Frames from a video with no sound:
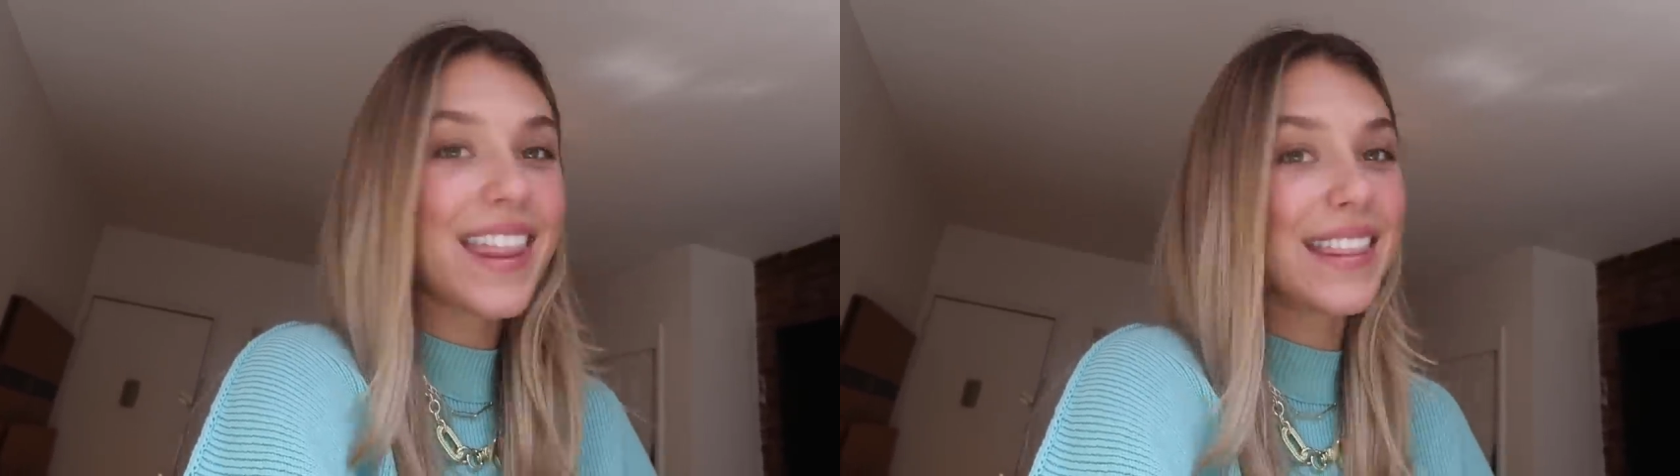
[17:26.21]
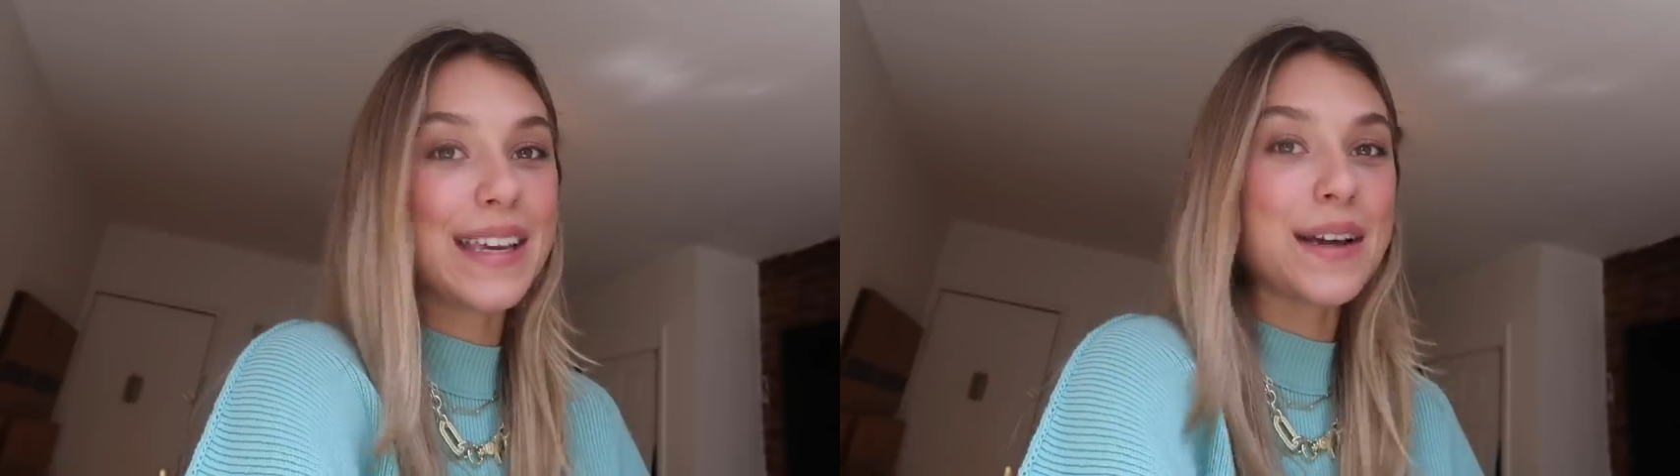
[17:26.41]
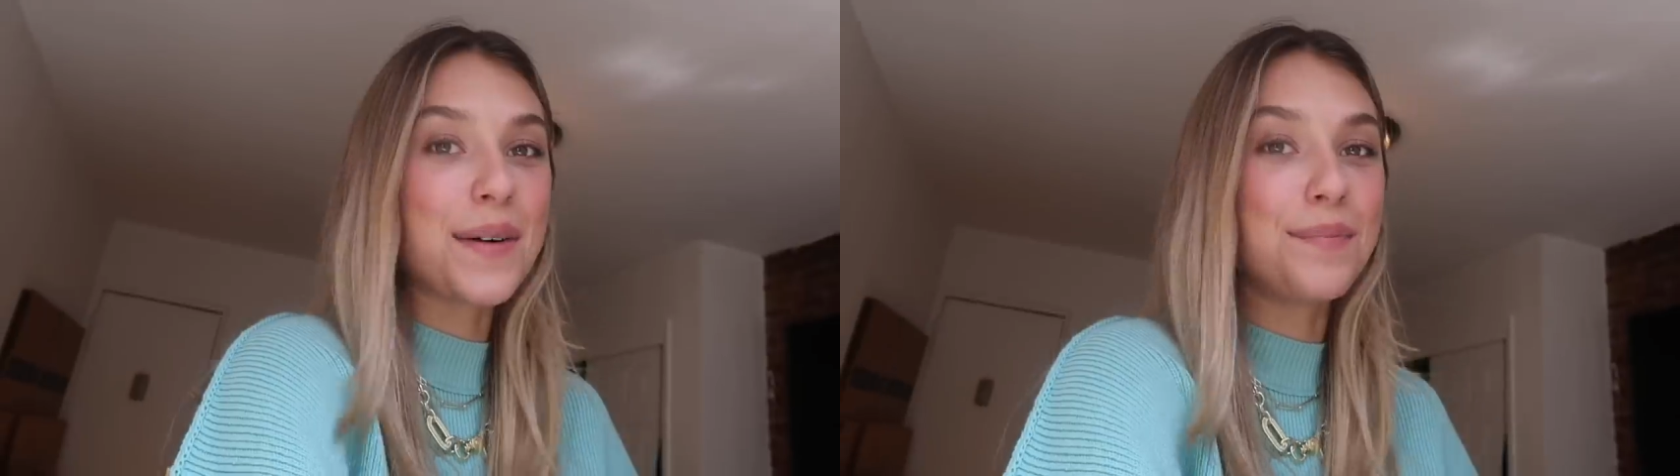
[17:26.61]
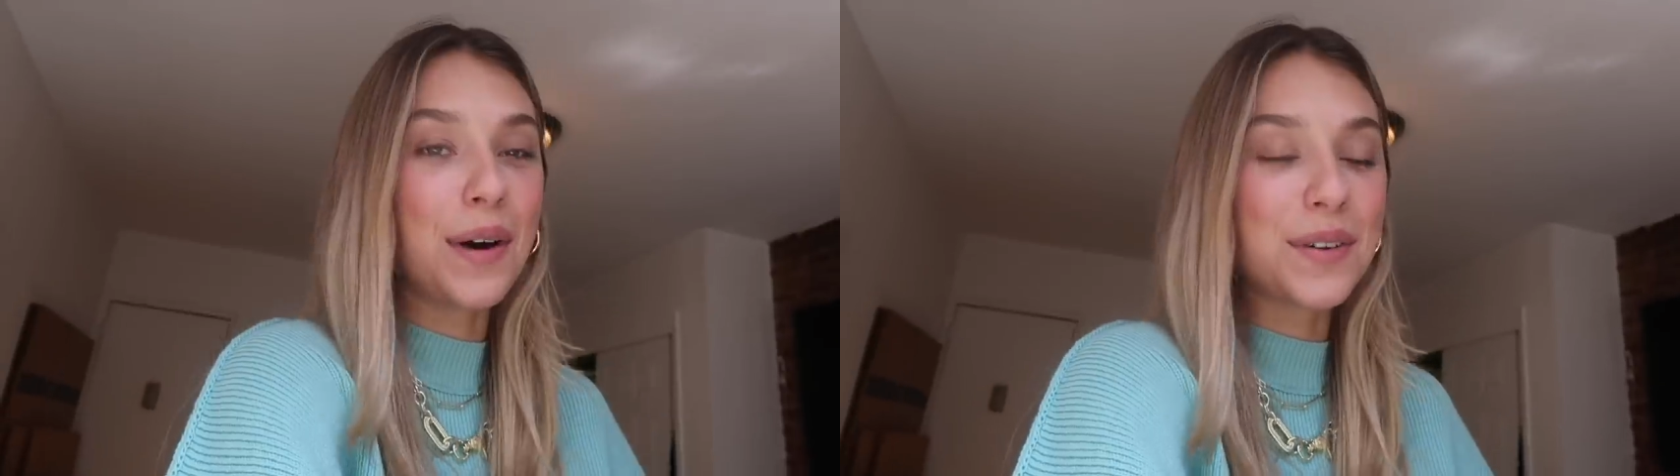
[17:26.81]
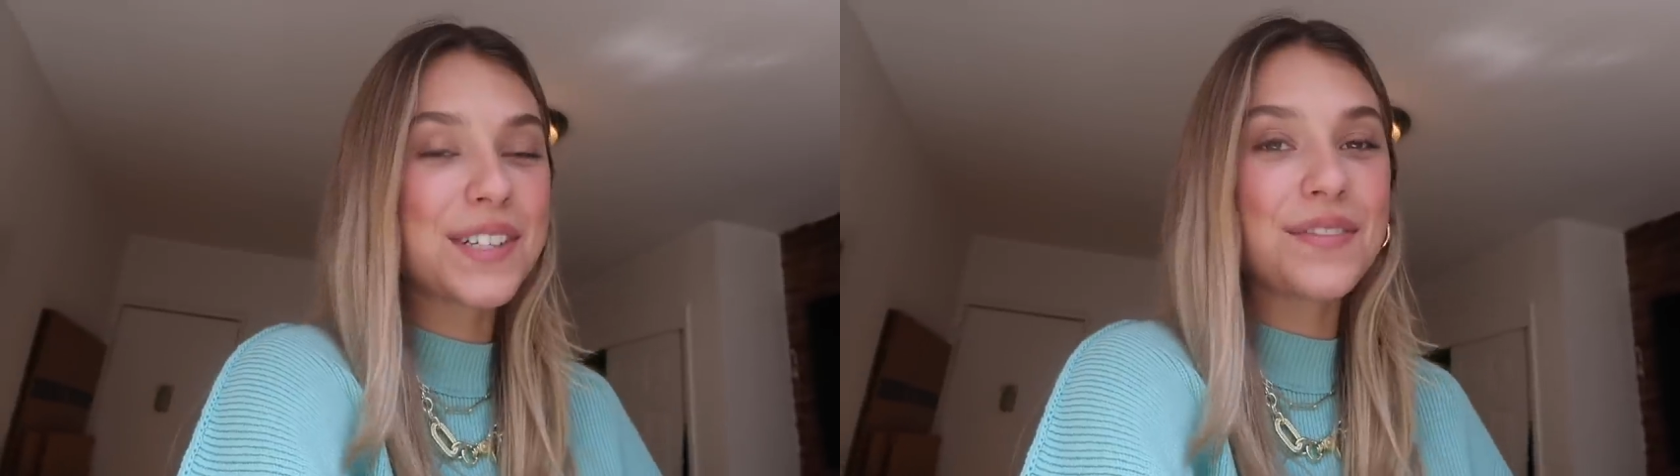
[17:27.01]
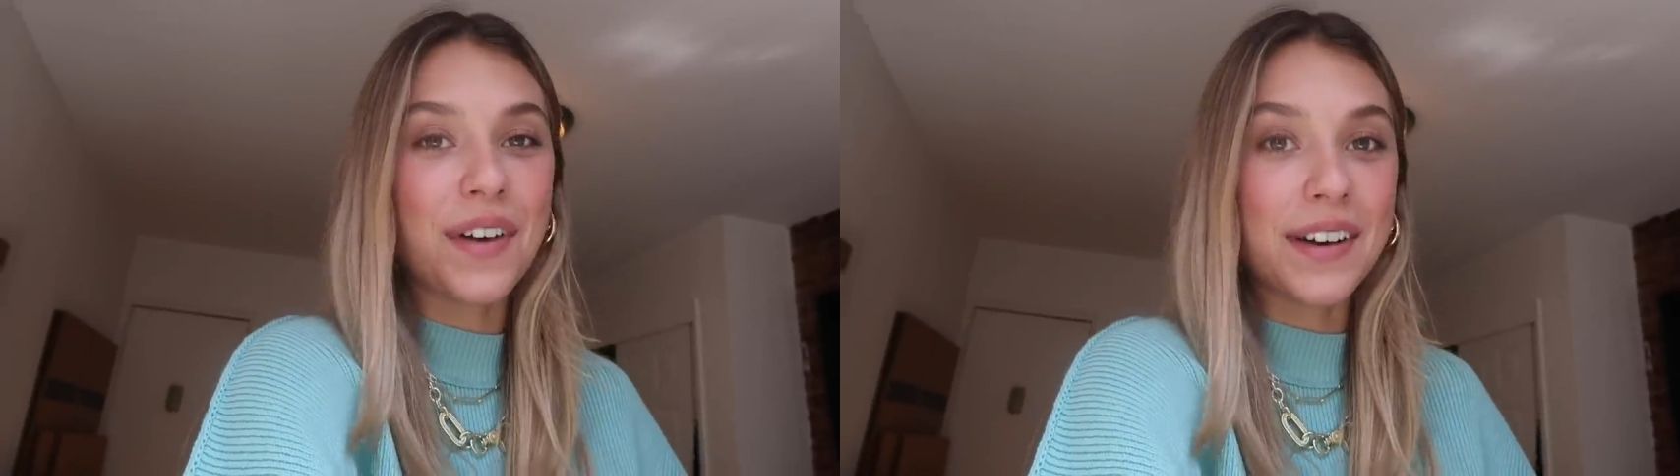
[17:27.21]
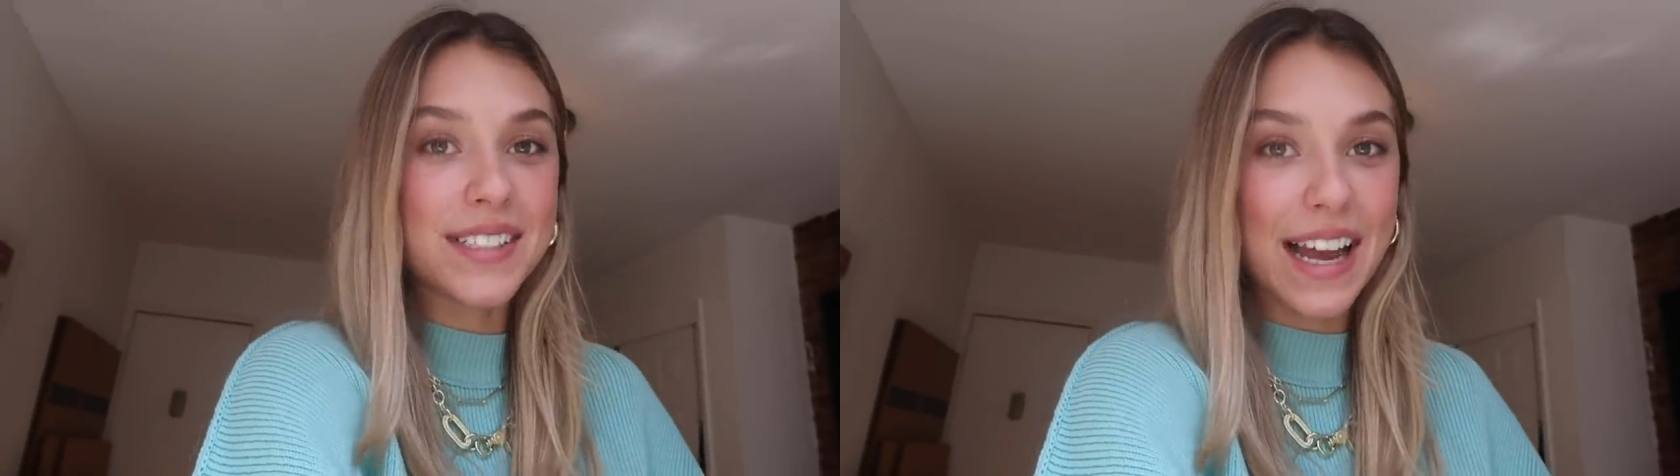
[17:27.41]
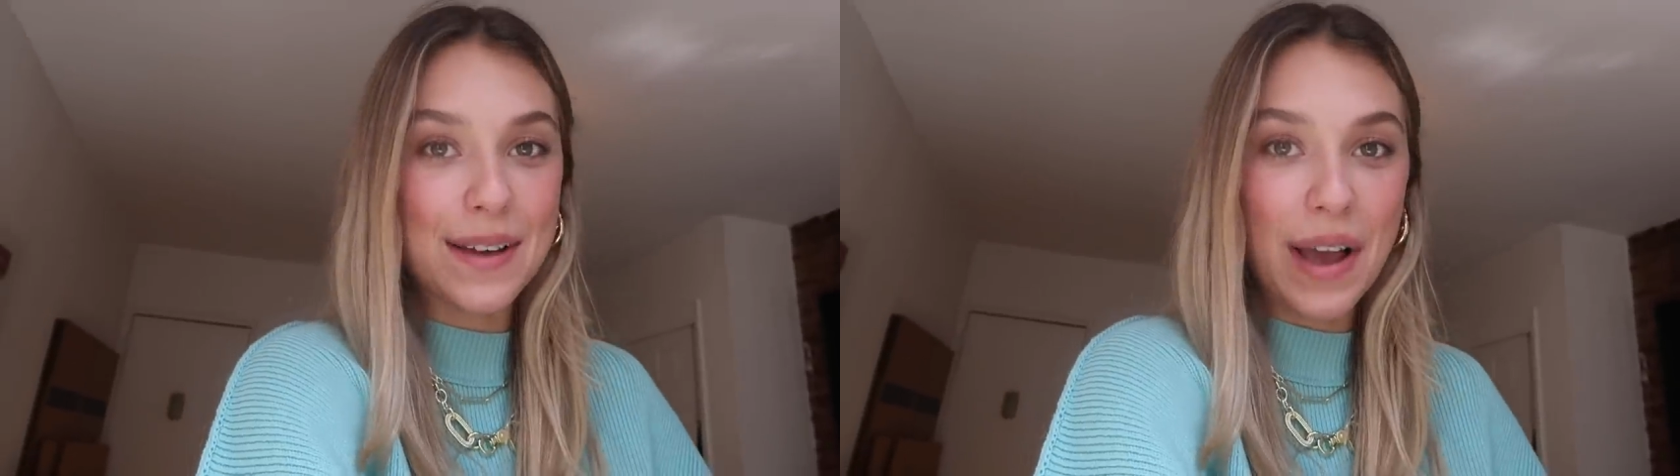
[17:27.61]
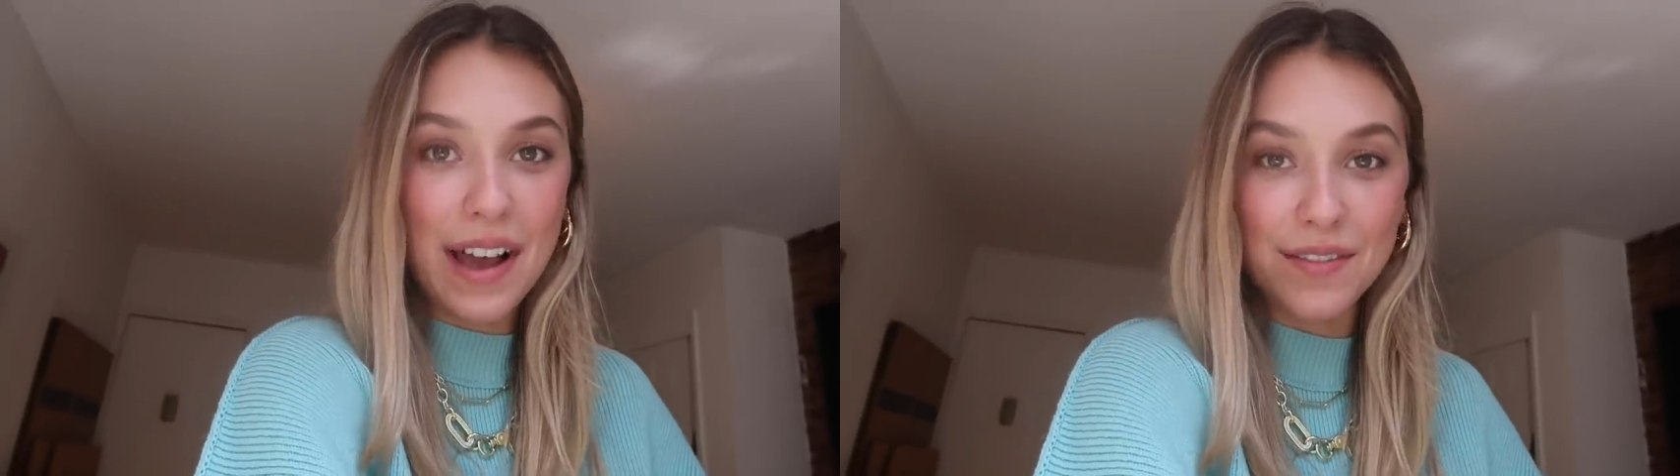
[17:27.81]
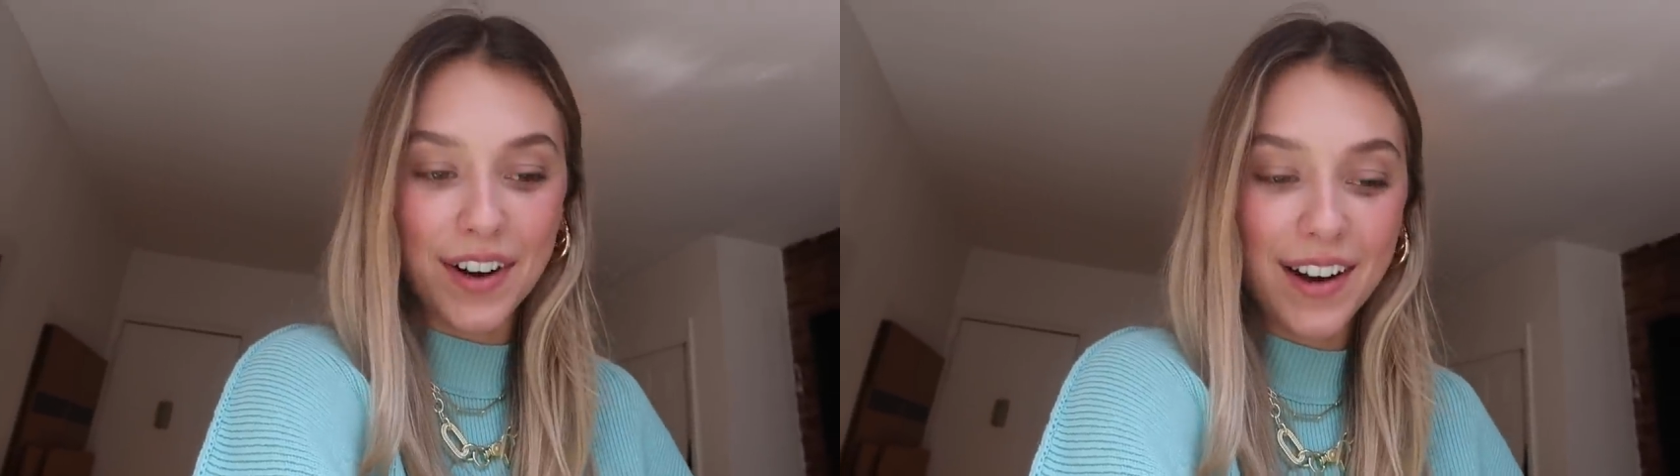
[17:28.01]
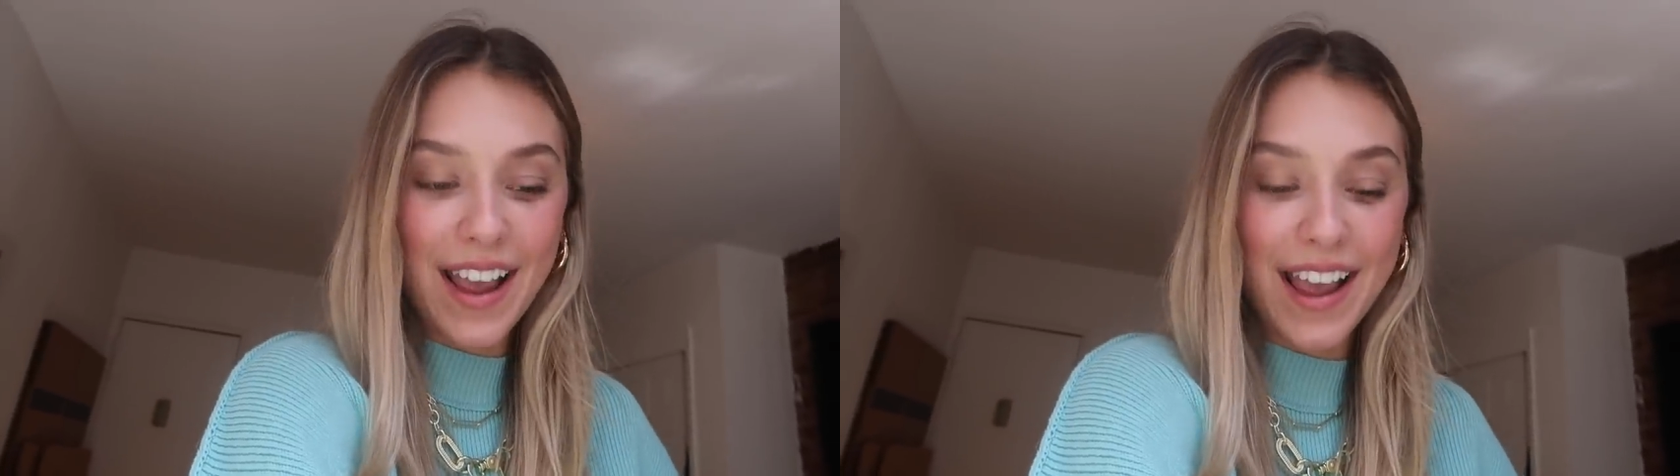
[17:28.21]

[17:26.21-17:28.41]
the most fun time ever